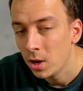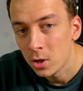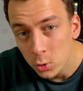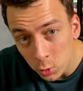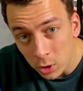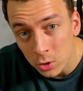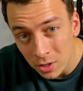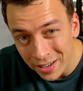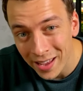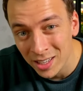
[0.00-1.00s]
So you need to
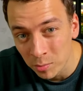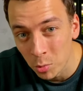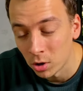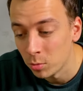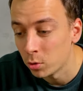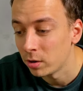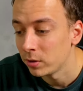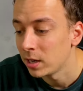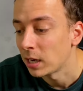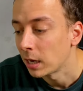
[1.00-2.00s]
start adding more and more every
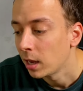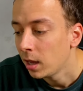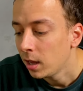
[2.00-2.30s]
day.